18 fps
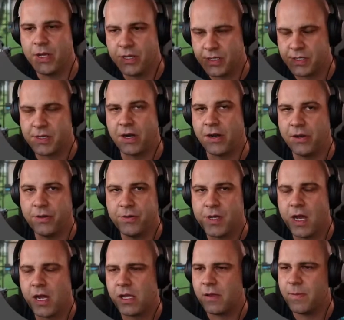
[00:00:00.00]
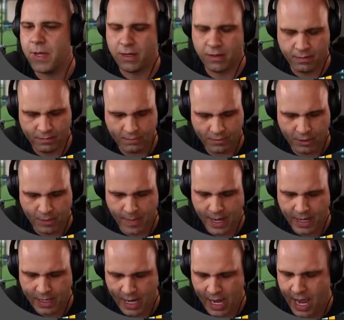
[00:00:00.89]
You just start a new document,
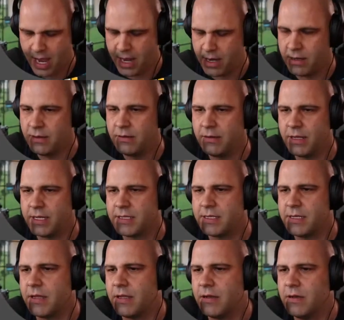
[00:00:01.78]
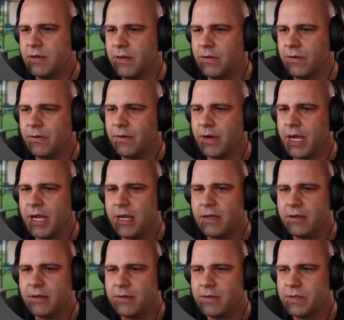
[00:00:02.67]
Command N, that's nothing new, right?
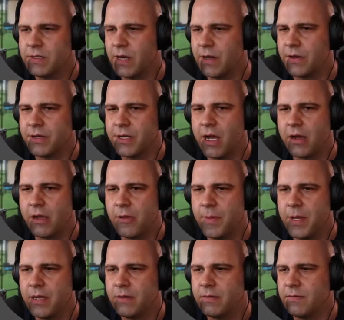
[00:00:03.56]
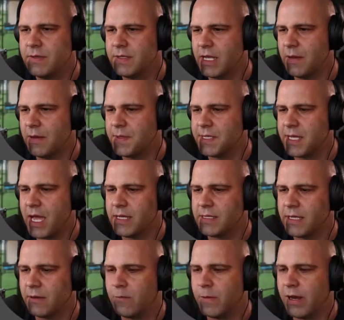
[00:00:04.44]
Start your document, set up the
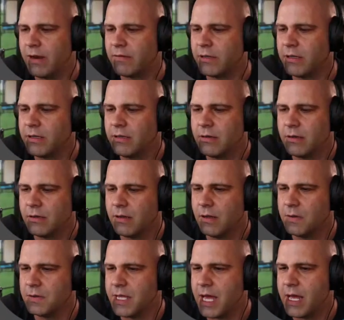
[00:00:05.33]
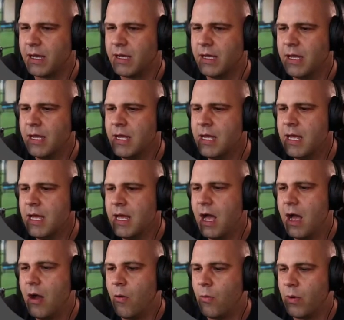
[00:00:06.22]
sizing, whatever, close that.
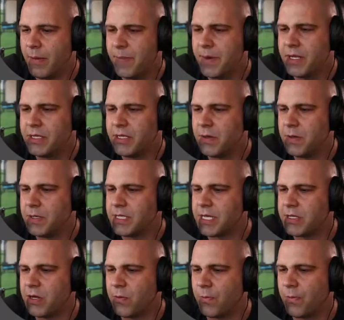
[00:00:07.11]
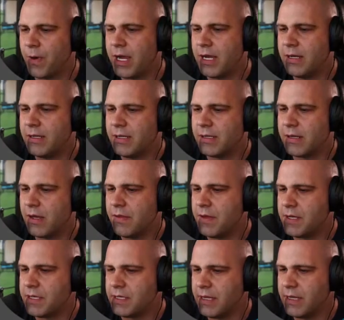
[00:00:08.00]
What I'm gonna do is actually right click on
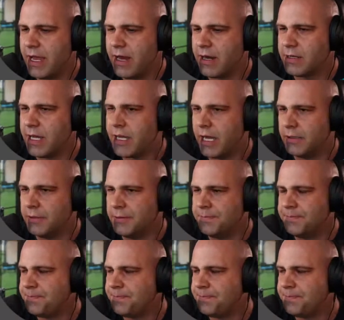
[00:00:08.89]
this layer title.